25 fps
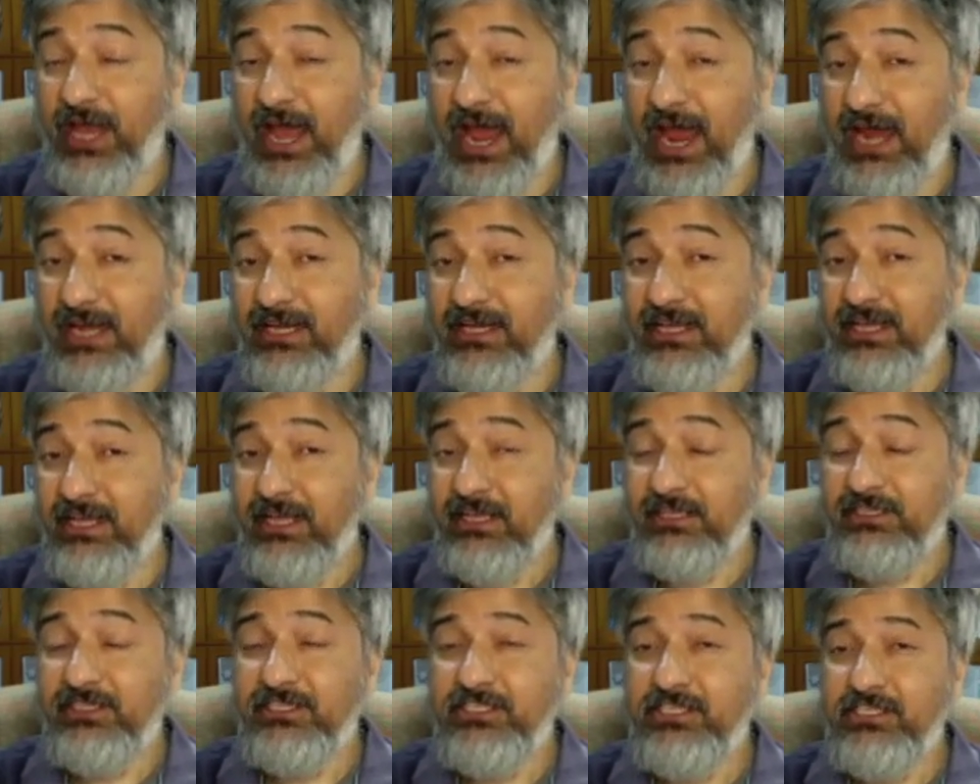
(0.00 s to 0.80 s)
And
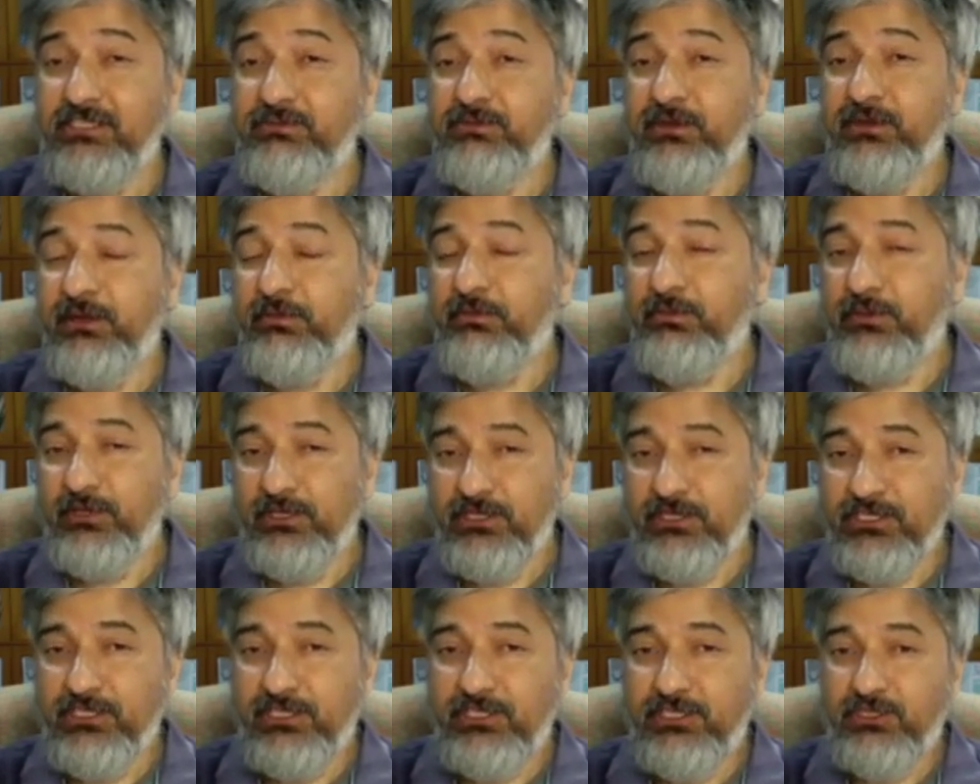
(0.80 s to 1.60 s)
this is very
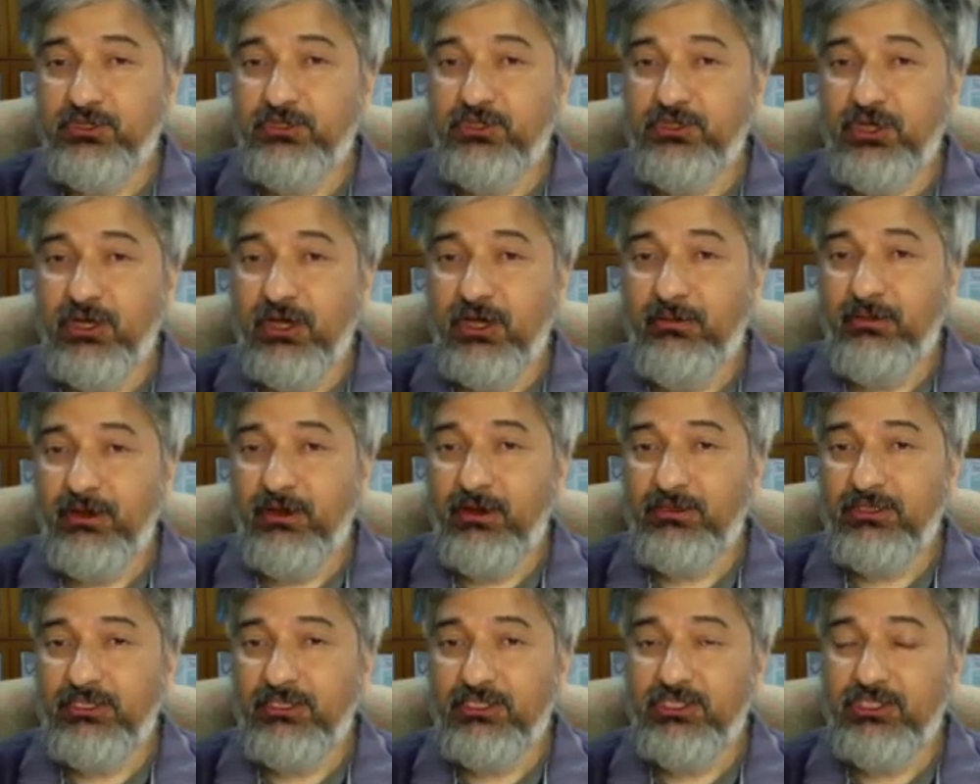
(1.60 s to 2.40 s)
pertinent to talk
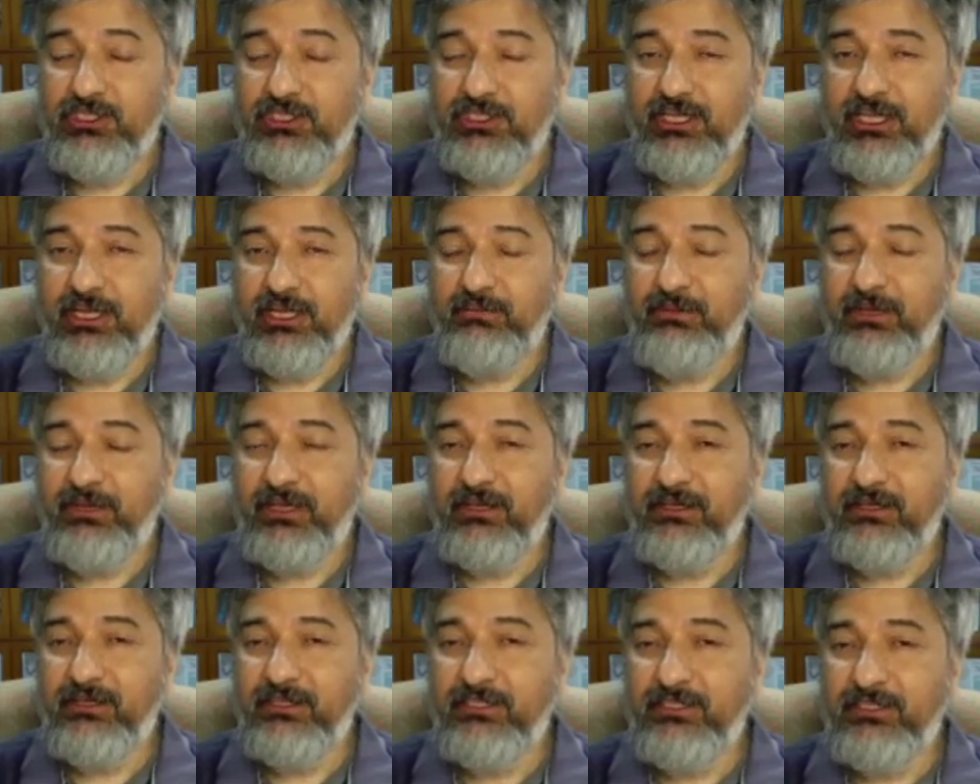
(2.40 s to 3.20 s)
about it today,
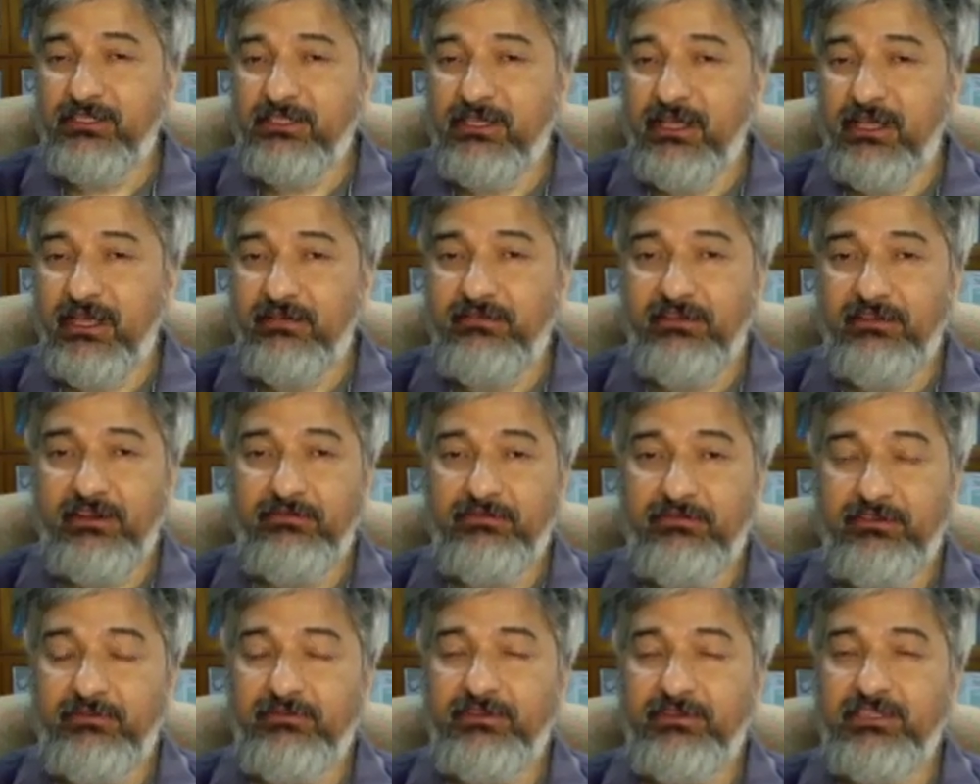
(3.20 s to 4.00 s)
because even
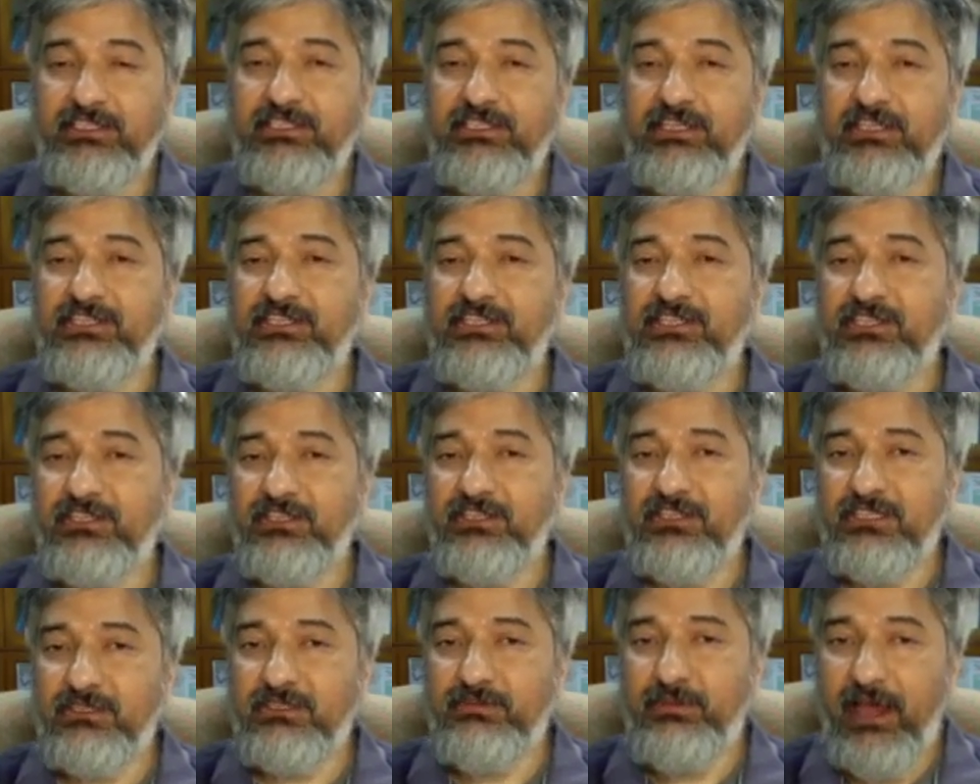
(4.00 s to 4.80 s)
50, 60
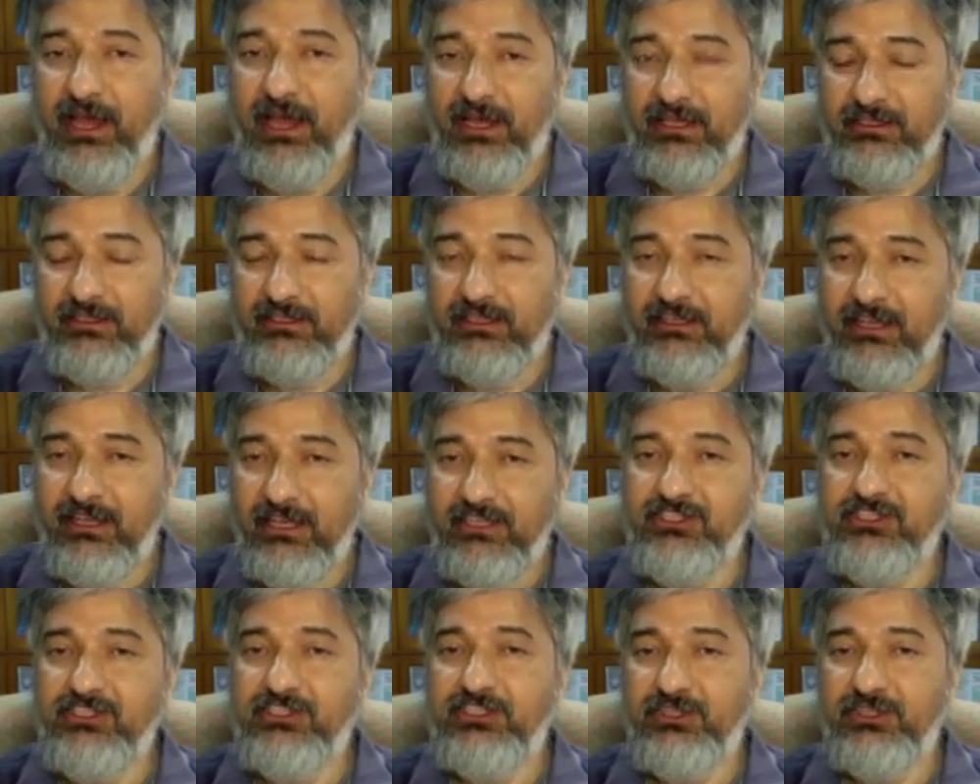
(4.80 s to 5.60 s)
years back, the
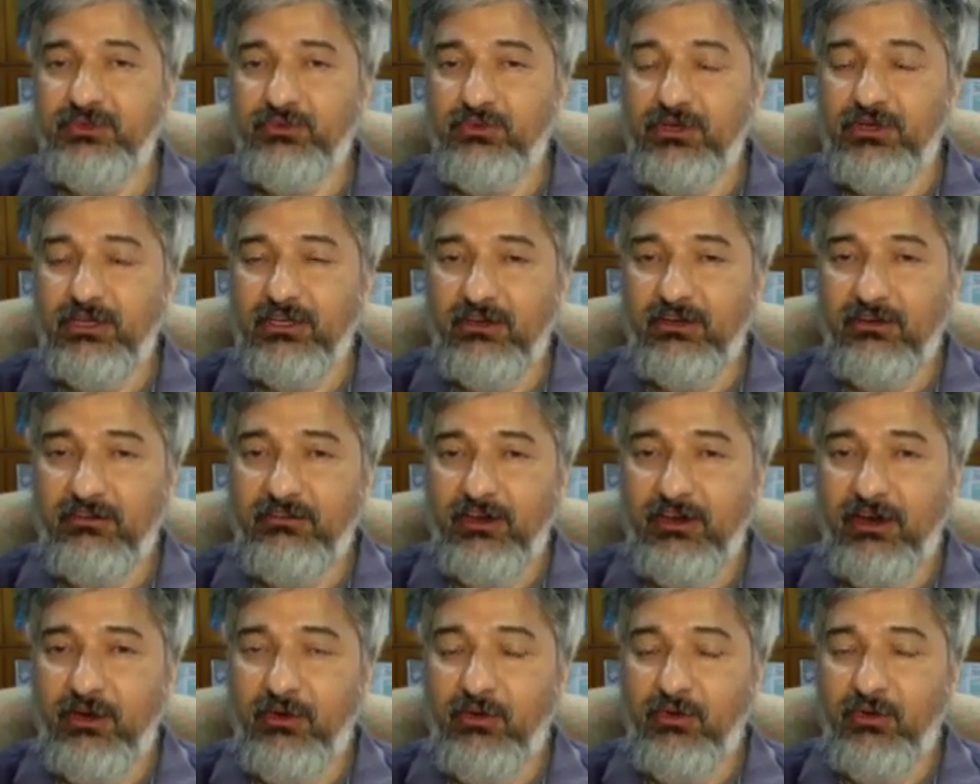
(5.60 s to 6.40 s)
legendary work of
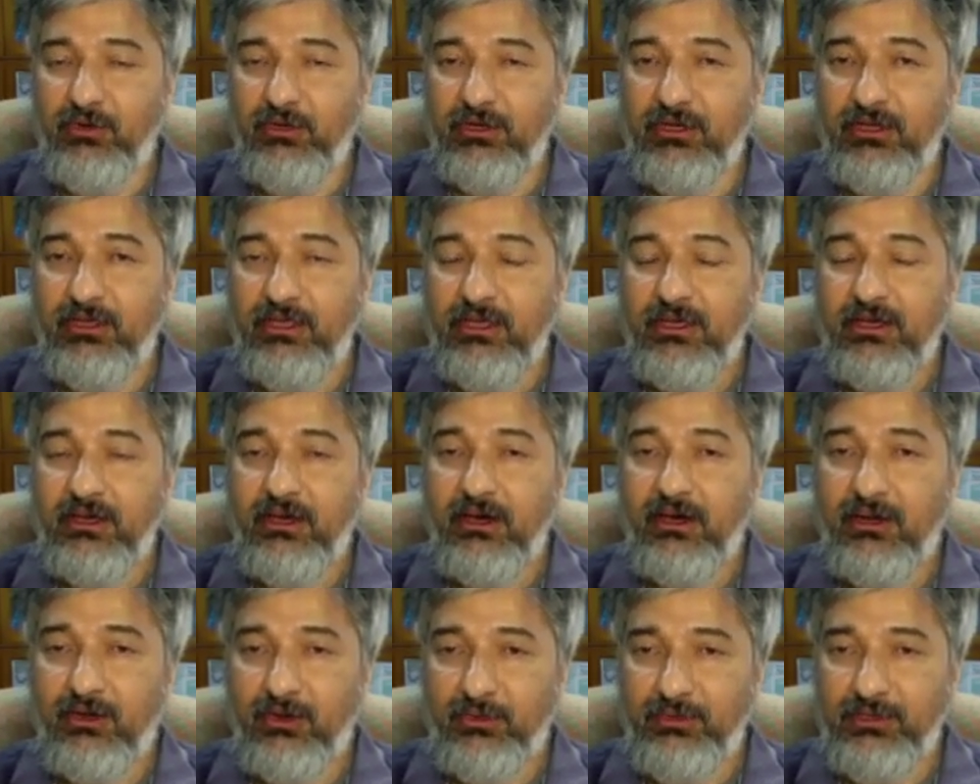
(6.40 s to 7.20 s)
our own
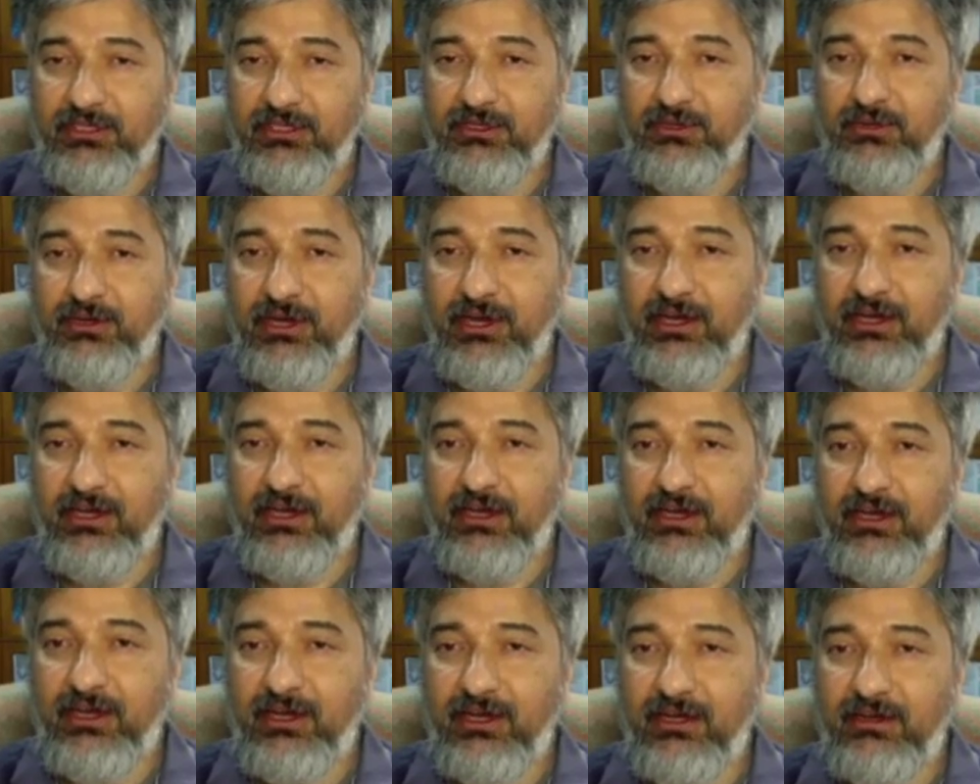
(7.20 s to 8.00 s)
Hargobind
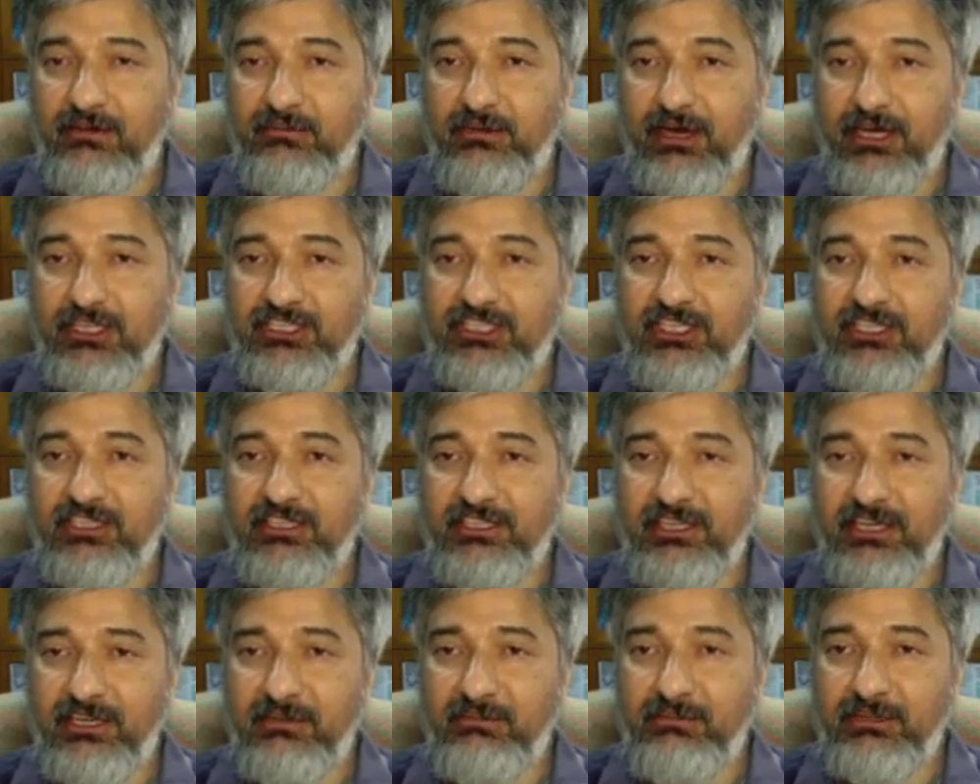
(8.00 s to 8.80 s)
Khurana and Marshall
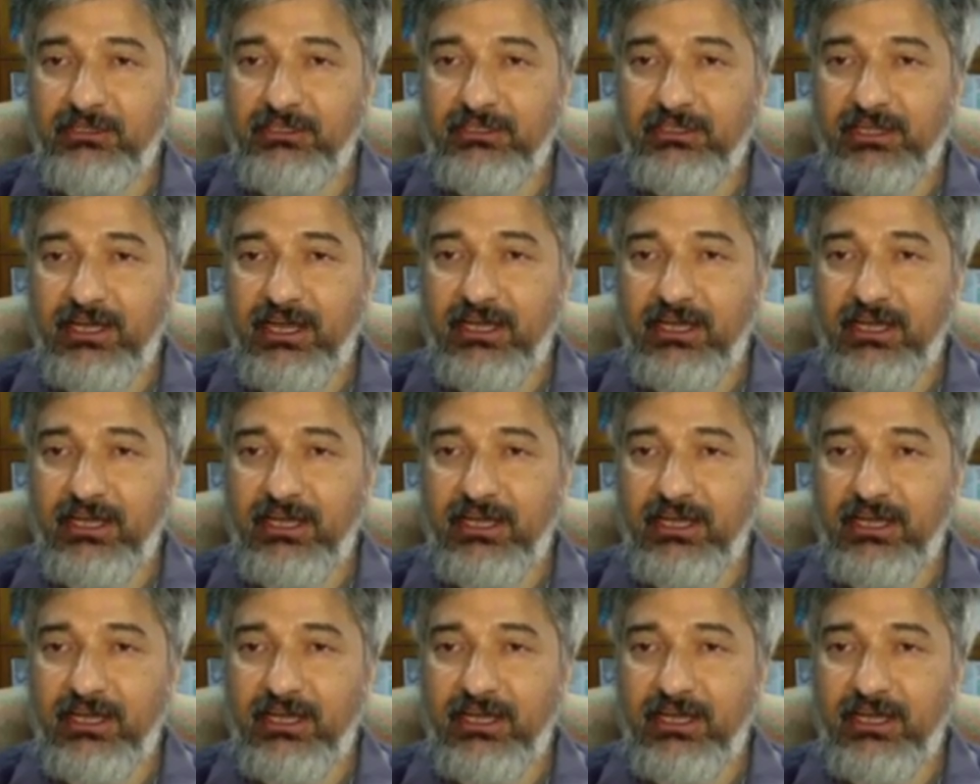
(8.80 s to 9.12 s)
Nirenberg,